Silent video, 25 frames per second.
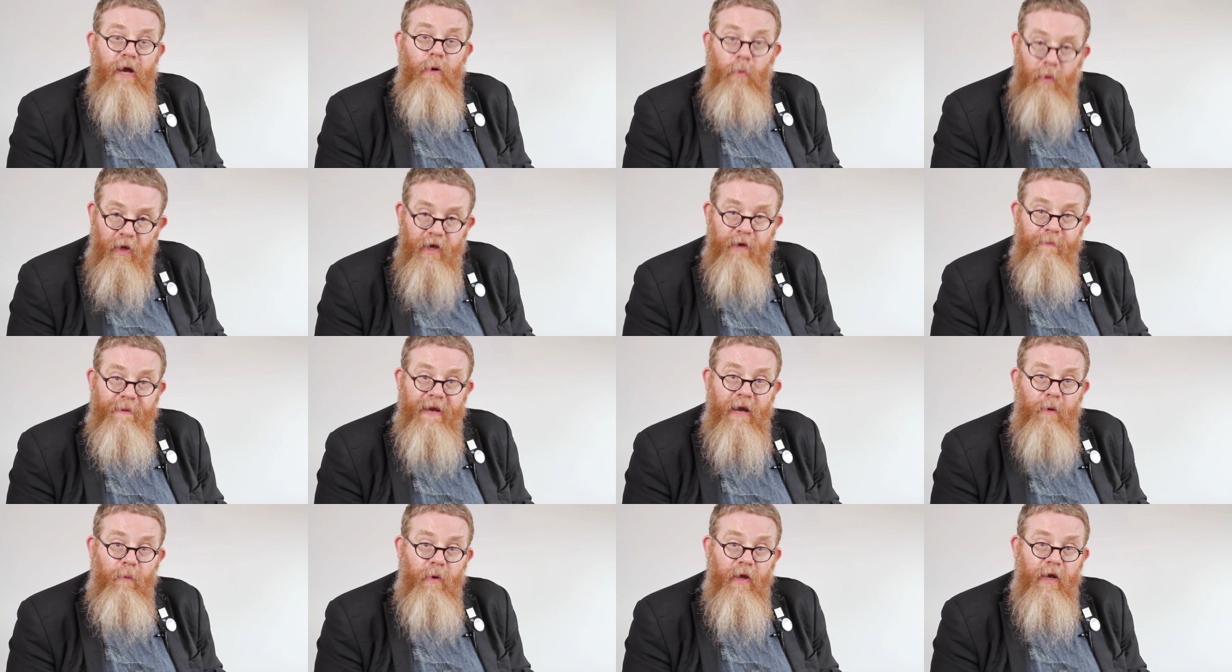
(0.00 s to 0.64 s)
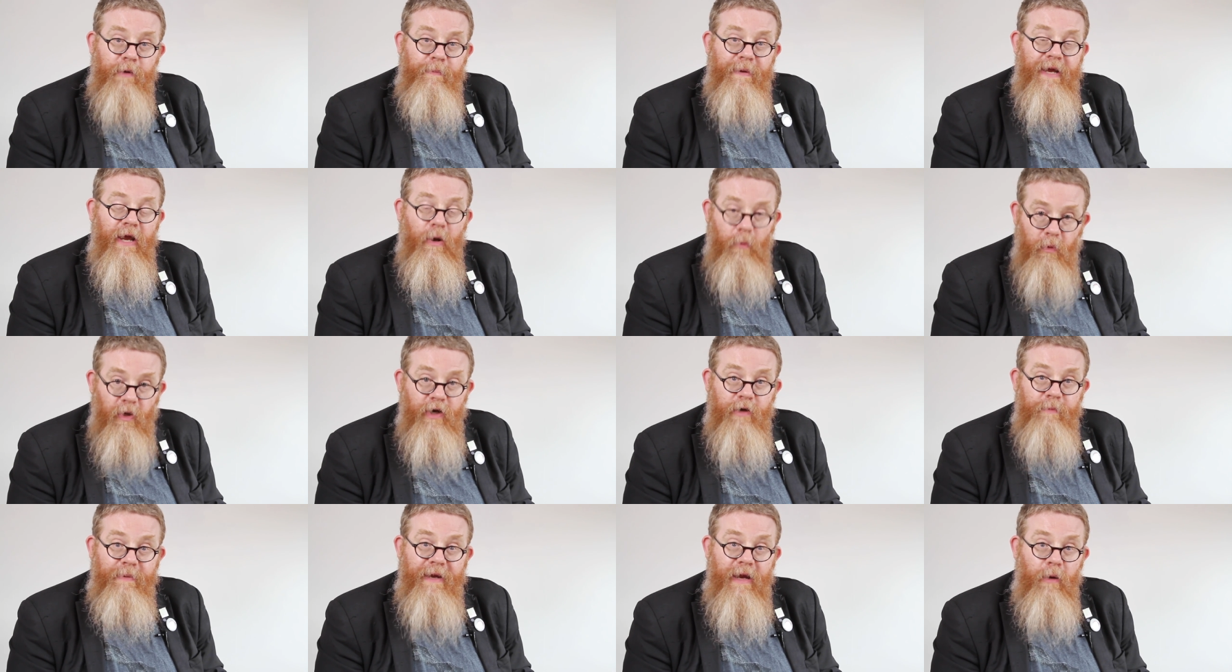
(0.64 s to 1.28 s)
I wanna be a wallaby, I
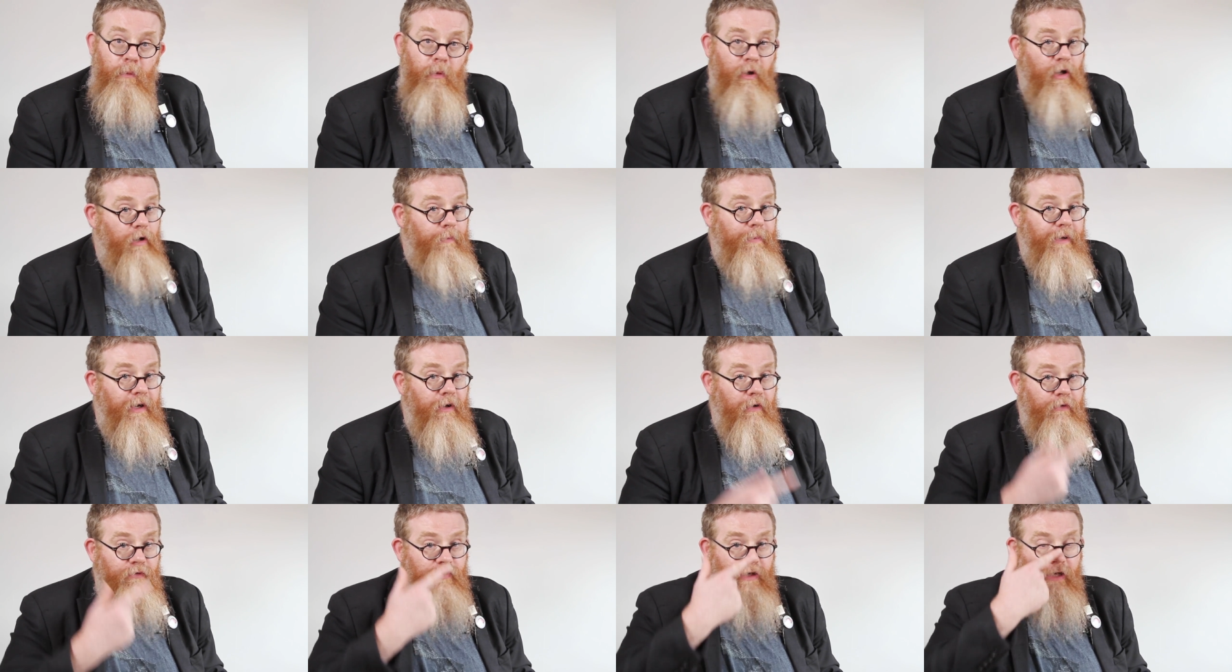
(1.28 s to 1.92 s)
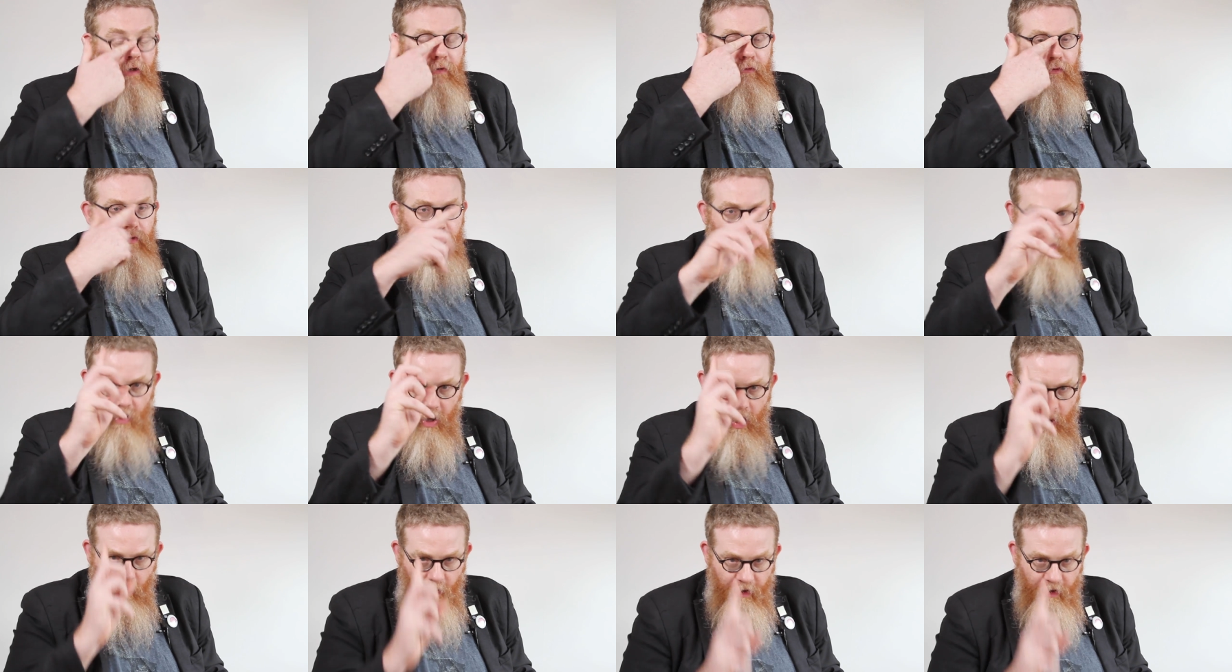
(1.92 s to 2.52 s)
wanna be a wallaby as a kangaroo,